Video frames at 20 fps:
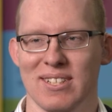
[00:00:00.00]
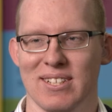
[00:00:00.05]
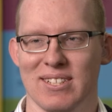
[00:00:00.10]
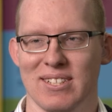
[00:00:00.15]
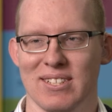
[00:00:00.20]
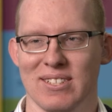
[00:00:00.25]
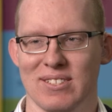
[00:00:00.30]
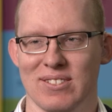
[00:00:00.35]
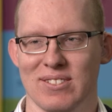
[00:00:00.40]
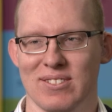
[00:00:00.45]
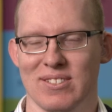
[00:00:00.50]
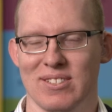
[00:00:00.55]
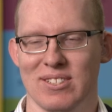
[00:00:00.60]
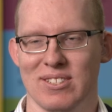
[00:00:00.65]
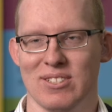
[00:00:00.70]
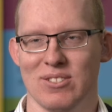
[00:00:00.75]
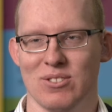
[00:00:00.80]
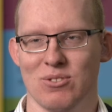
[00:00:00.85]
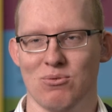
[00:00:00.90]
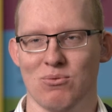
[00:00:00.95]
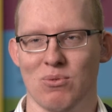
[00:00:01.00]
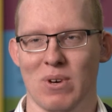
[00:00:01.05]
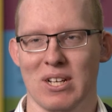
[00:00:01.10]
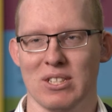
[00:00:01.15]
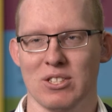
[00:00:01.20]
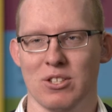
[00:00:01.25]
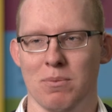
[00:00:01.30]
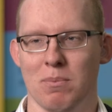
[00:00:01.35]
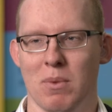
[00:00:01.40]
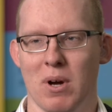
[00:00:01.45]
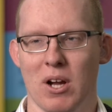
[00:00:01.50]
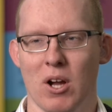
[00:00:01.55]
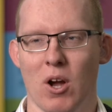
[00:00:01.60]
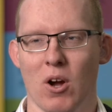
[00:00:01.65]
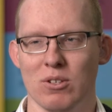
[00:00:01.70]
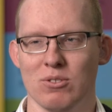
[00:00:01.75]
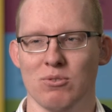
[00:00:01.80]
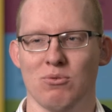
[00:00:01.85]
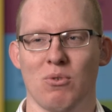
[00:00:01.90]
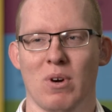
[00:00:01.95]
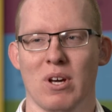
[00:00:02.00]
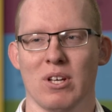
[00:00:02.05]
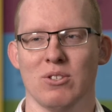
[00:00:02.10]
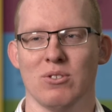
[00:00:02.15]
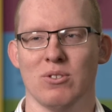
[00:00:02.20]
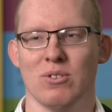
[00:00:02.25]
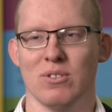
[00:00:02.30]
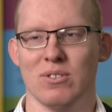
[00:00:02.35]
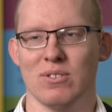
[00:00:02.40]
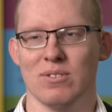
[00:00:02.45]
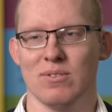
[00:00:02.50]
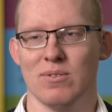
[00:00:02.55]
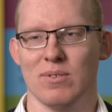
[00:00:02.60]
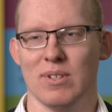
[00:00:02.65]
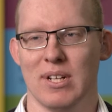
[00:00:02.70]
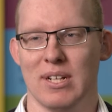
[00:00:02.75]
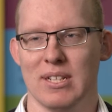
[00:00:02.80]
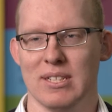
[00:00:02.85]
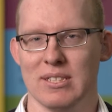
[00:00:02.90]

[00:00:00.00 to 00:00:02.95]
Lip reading: and the distraction, my concentration,